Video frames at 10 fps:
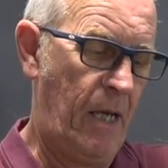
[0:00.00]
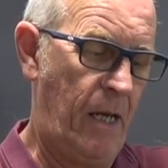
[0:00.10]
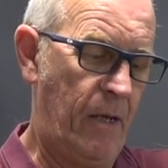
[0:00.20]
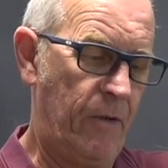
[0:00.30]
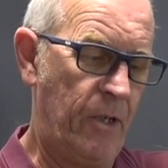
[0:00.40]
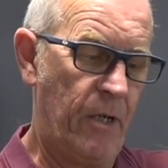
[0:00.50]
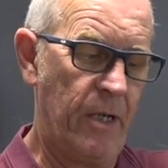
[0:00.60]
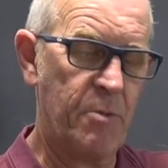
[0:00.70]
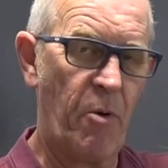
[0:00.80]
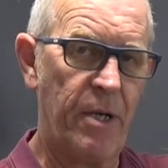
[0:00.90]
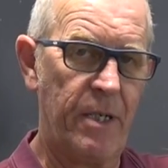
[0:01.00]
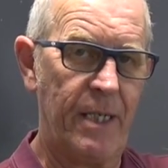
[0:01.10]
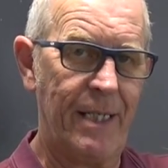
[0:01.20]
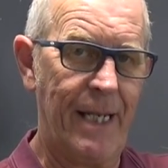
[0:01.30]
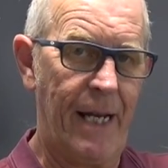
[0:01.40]
and the spider
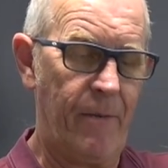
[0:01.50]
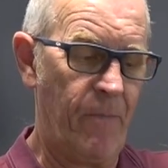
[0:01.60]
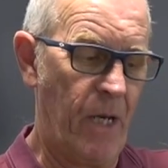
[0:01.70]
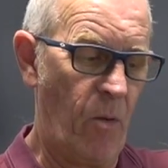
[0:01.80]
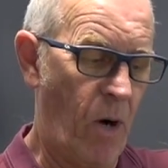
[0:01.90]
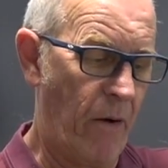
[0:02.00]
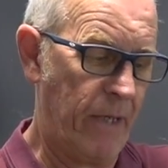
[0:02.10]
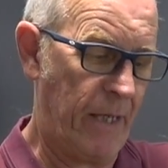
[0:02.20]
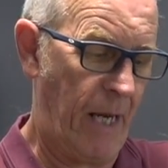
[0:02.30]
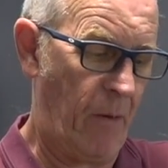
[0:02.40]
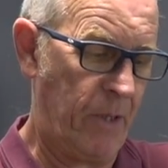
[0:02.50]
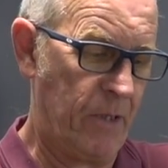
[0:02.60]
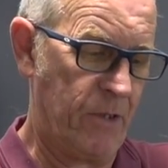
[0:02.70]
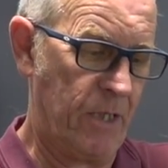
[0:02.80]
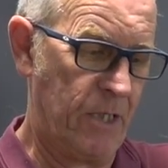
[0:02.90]
didn't get it, and they're worried now
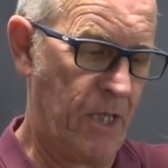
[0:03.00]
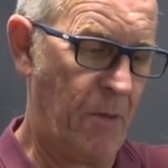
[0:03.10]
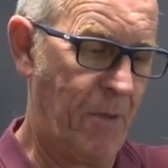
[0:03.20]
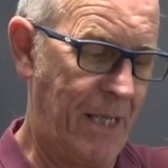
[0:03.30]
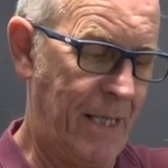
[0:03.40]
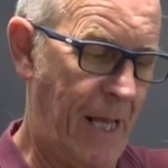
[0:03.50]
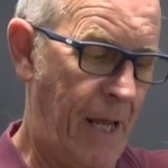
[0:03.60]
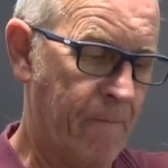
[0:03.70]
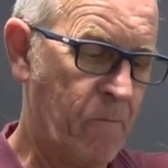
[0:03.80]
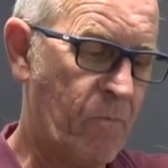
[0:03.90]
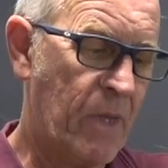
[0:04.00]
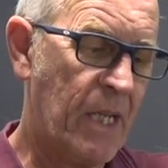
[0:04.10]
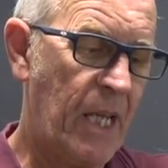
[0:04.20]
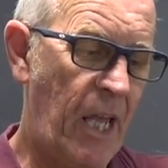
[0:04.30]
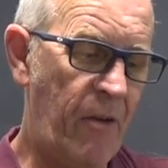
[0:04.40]
because it's going to be in there.
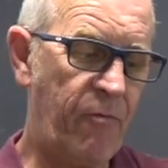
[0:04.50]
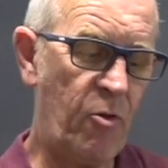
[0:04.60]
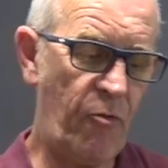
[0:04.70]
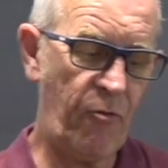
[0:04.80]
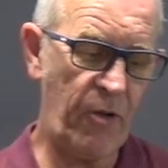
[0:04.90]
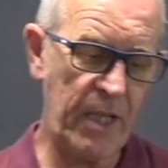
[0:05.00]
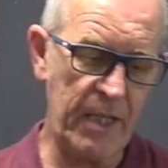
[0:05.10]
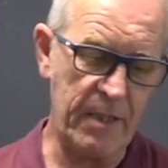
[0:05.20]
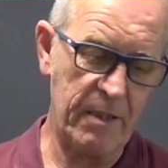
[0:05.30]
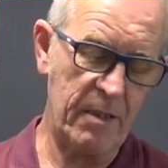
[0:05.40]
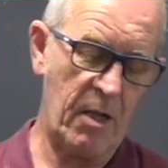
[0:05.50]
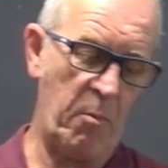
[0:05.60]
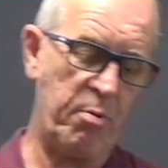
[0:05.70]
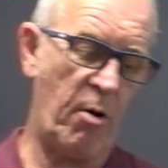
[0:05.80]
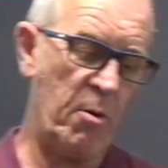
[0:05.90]
If you feed
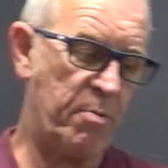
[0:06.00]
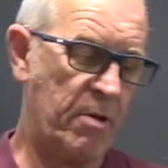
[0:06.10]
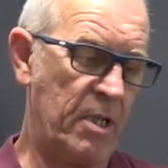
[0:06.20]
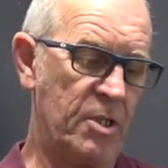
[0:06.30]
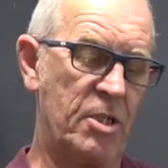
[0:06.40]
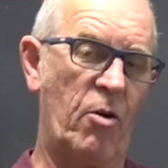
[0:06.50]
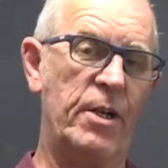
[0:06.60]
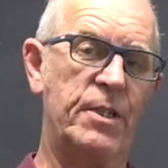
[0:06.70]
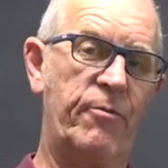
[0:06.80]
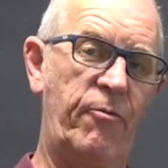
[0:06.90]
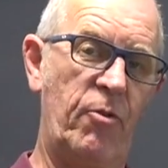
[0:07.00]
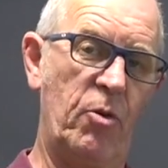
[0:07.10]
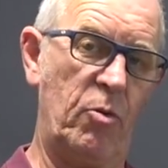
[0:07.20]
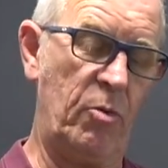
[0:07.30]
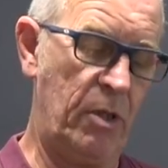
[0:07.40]
appropriate sized
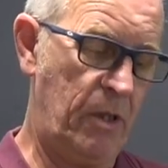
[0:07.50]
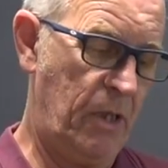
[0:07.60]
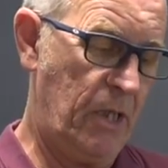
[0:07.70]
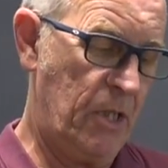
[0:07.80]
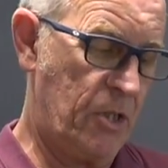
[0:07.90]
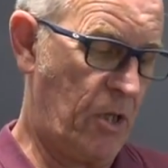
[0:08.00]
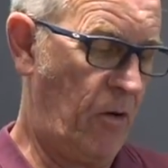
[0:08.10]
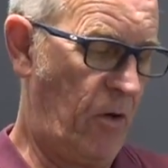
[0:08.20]
food, so